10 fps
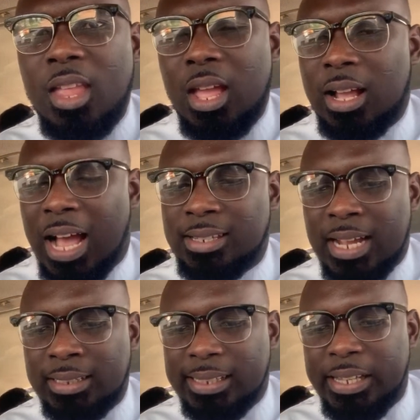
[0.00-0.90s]

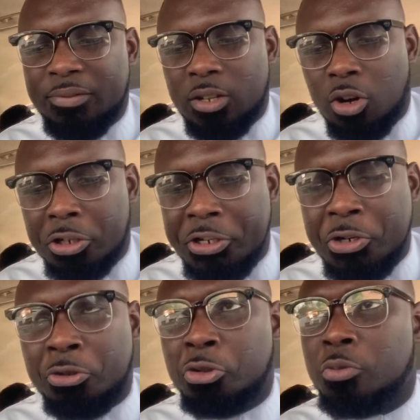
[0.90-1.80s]
Kazan TV on
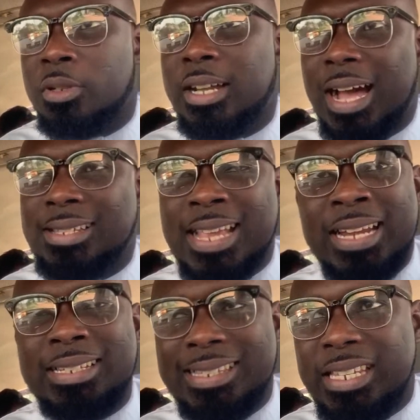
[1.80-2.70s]
YouTube
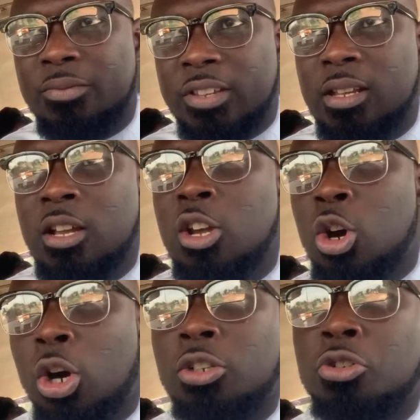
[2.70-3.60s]
Kazan TV
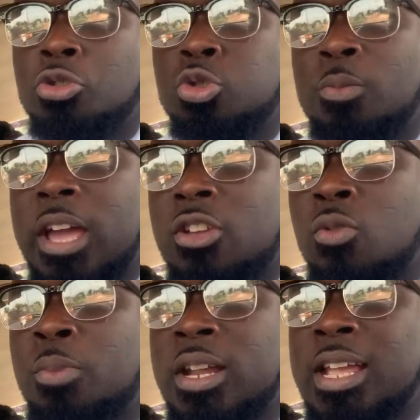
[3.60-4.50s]
on YouTube and you
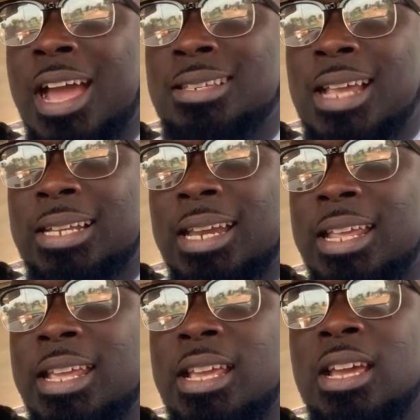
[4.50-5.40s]
bring
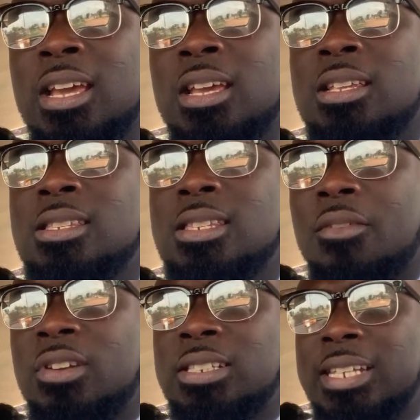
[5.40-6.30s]
exactly
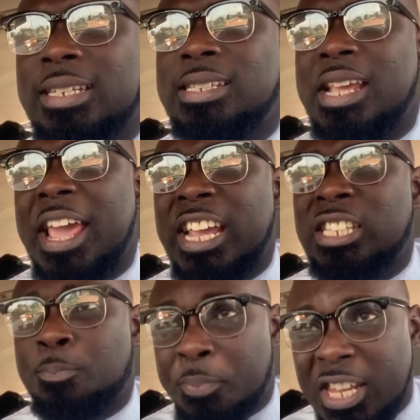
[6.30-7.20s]
7:38
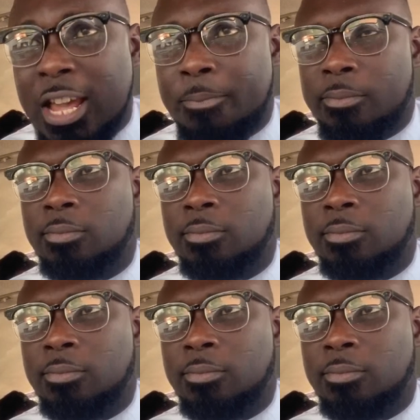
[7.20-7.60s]
p.m.